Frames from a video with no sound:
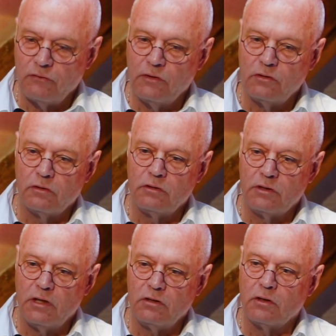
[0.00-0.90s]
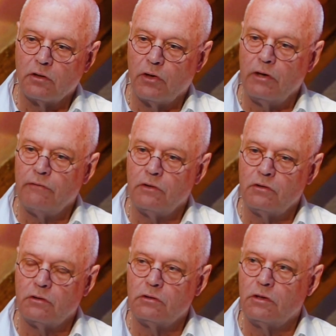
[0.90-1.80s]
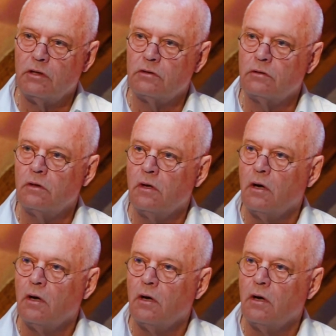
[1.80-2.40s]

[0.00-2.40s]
visualization, a creative visualization,